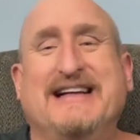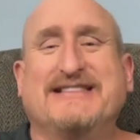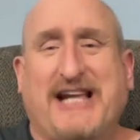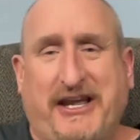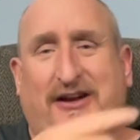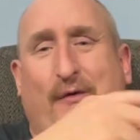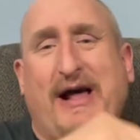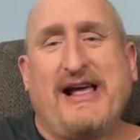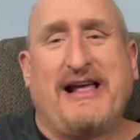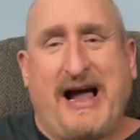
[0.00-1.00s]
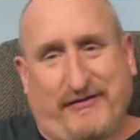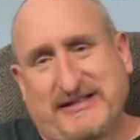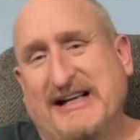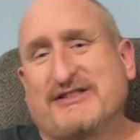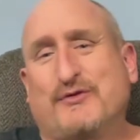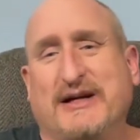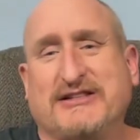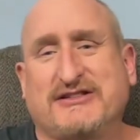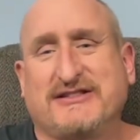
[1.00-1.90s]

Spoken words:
Take it away, Advertising Rich.